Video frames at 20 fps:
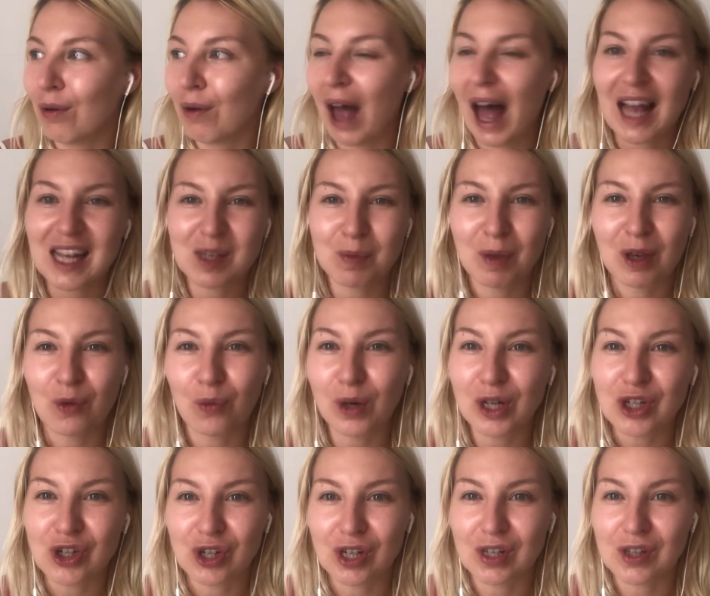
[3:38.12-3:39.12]
asked me
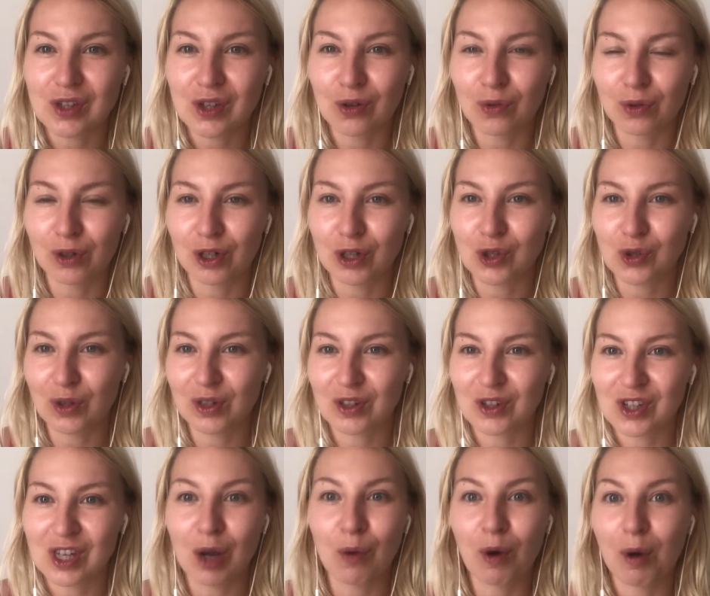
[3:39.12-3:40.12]
questions in order to
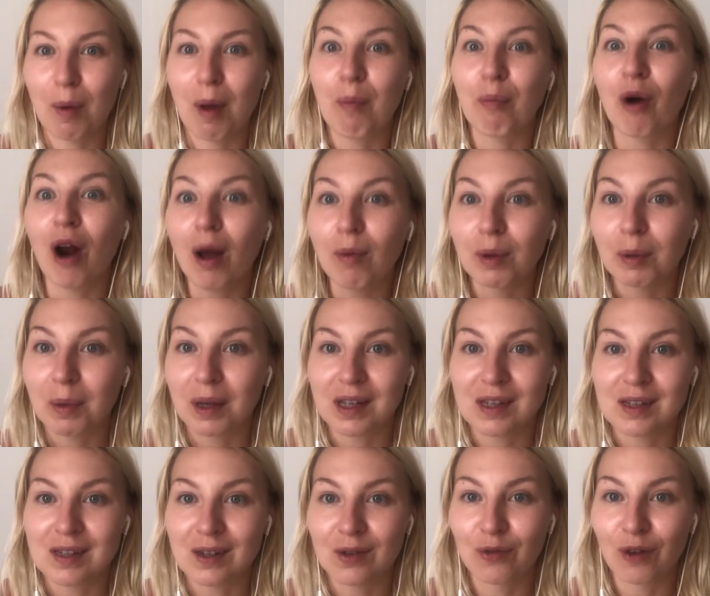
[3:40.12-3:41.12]
understand what my problem
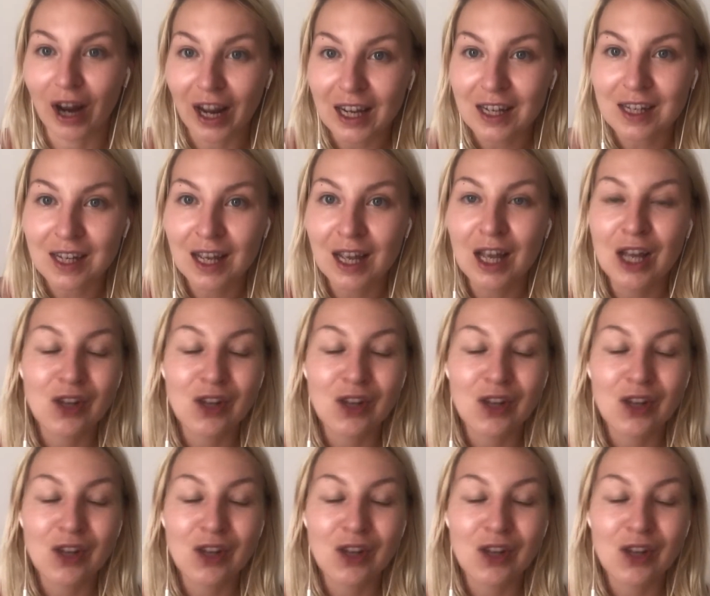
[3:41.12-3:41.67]
is, right?